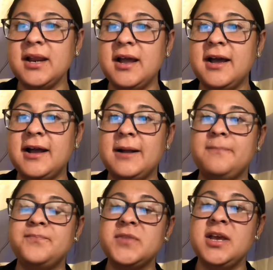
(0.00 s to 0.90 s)

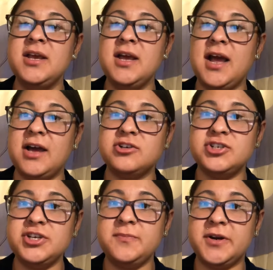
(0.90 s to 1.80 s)
How
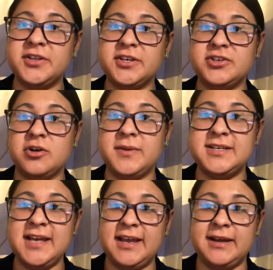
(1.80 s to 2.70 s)
should birth control be
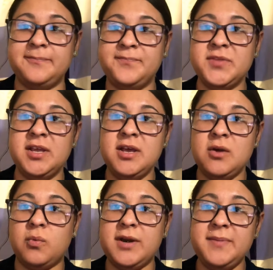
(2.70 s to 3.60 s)
taken?
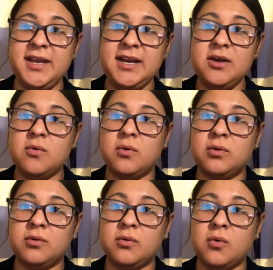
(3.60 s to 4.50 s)
When beginning
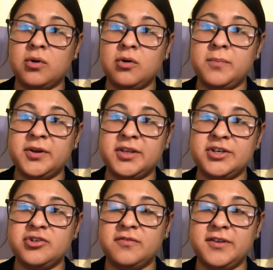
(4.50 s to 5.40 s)
oral birth
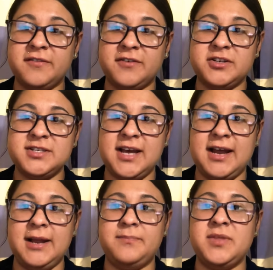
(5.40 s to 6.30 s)
control for the first
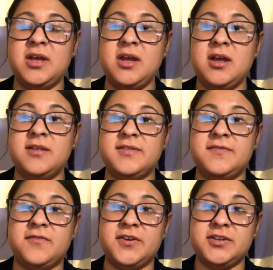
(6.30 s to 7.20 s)
time,
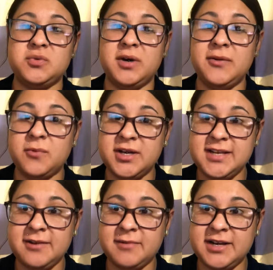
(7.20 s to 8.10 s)
for the
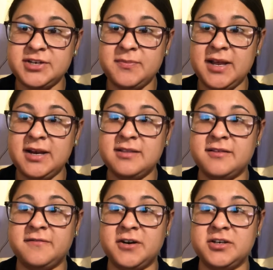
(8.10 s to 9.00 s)
21-day regimen, the
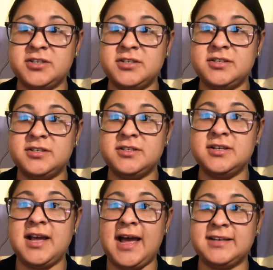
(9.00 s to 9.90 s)
first
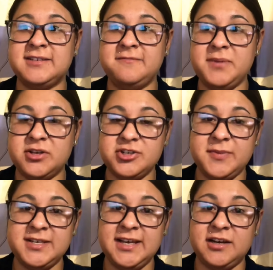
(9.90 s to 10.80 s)
active pill should
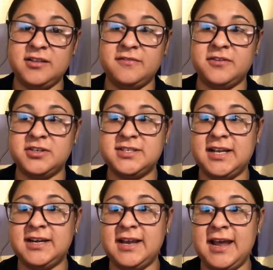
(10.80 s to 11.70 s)
be taken on the first
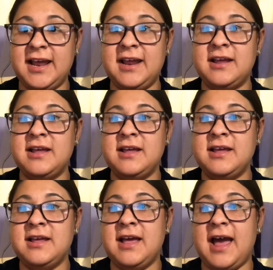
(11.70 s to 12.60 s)
Sunday
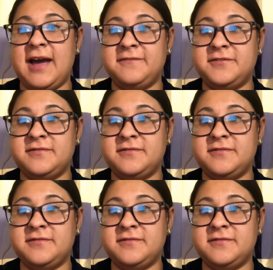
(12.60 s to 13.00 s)
after